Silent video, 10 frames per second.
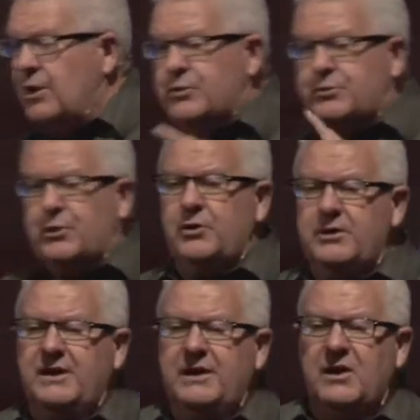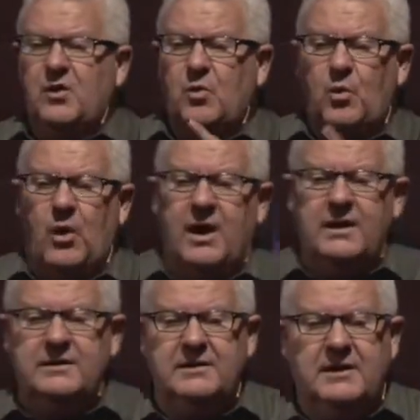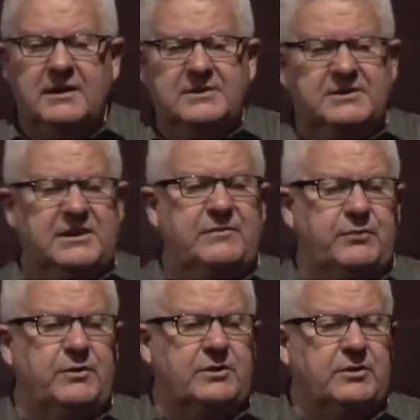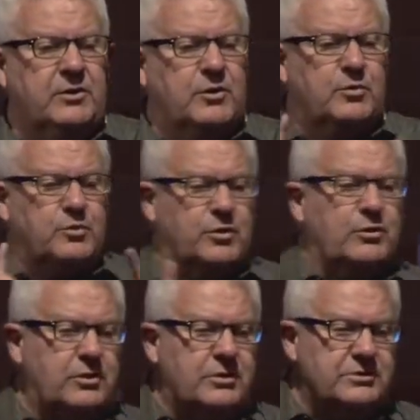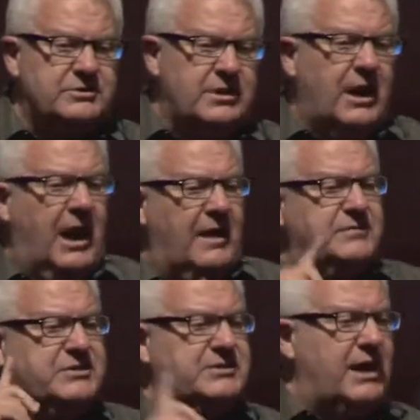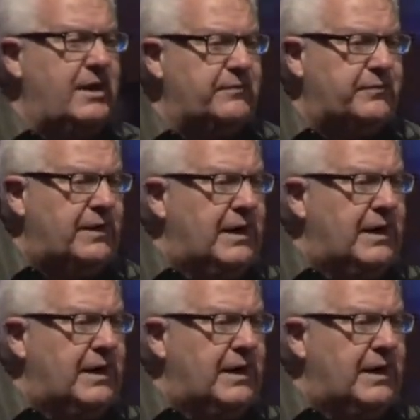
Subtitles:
31 different rulers of stuff